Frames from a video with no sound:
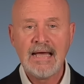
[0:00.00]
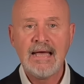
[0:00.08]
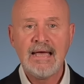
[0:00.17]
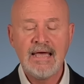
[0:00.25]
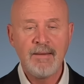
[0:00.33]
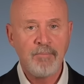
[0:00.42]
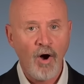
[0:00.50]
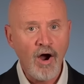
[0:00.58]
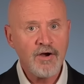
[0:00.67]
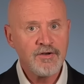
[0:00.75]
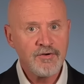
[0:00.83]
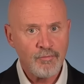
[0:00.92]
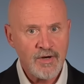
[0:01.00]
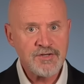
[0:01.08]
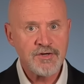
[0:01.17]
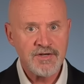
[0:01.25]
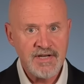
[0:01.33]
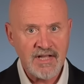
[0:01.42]
He pardoned
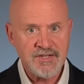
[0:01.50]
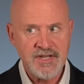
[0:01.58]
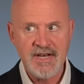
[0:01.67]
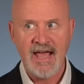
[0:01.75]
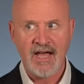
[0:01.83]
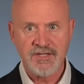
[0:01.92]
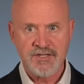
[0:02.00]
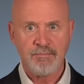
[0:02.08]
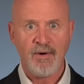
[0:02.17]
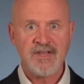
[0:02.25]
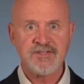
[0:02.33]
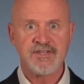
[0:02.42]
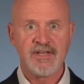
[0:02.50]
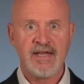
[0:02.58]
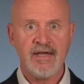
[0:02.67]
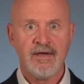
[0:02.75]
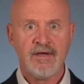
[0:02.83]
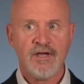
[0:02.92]
Richard Nixon
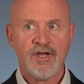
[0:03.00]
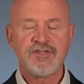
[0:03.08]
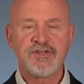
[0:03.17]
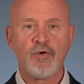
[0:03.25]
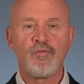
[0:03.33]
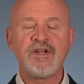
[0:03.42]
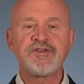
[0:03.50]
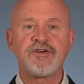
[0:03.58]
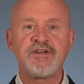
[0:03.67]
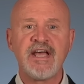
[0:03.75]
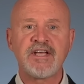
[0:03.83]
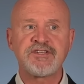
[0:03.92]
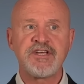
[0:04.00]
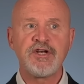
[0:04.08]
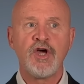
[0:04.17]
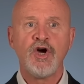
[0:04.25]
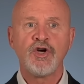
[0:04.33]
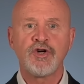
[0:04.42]
expressly so Richard
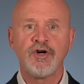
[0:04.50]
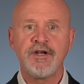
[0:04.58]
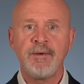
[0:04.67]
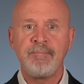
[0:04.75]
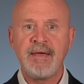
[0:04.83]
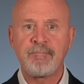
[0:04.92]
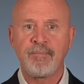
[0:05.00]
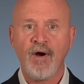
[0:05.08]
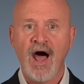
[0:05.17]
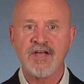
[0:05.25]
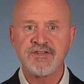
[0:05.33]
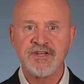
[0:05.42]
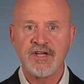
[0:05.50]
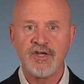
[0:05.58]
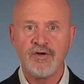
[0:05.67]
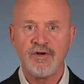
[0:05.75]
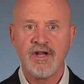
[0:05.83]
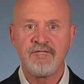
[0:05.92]
Nixon couldn't be
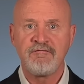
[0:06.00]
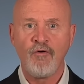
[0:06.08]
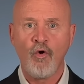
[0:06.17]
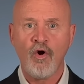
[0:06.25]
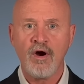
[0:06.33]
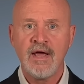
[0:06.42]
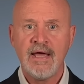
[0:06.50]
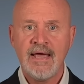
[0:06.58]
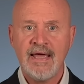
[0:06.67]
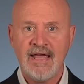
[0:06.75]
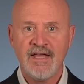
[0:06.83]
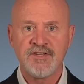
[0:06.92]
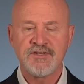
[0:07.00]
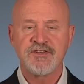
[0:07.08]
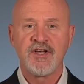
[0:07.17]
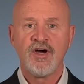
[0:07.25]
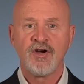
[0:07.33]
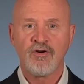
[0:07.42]
prosecuted for his
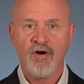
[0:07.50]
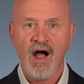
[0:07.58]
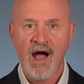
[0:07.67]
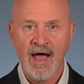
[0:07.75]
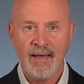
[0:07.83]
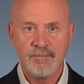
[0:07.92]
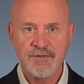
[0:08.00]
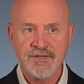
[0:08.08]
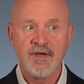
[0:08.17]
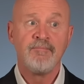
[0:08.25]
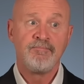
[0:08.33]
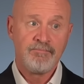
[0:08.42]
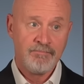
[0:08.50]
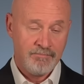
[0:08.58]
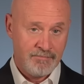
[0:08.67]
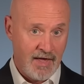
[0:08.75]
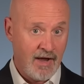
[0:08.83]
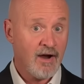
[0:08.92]
crimes.
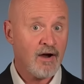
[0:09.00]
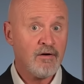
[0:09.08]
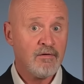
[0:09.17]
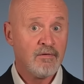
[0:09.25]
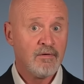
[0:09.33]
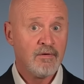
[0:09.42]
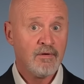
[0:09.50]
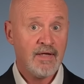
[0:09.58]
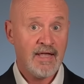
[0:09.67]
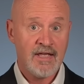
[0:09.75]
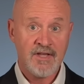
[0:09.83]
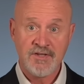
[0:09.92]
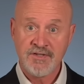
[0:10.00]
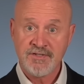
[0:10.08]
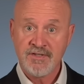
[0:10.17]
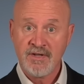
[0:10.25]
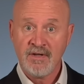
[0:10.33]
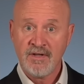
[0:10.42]
There is
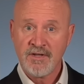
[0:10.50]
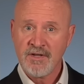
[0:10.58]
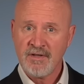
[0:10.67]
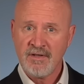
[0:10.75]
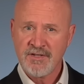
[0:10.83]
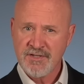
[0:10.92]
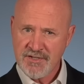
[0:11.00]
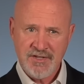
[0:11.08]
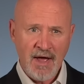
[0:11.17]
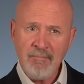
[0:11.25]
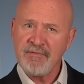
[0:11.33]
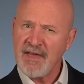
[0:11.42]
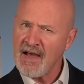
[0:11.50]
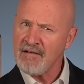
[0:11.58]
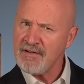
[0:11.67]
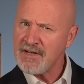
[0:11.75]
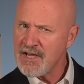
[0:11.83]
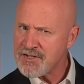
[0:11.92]
something of
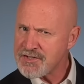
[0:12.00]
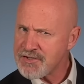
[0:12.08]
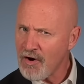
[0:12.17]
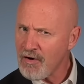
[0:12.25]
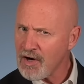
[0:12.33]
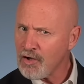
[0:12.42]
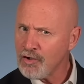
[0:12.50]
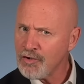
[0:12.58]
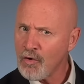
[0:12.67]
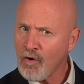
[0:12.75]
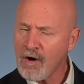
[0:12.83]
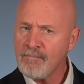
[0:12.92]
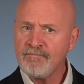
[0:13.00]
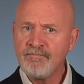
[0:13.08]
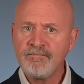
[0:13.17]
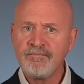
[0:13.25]
an historical norm.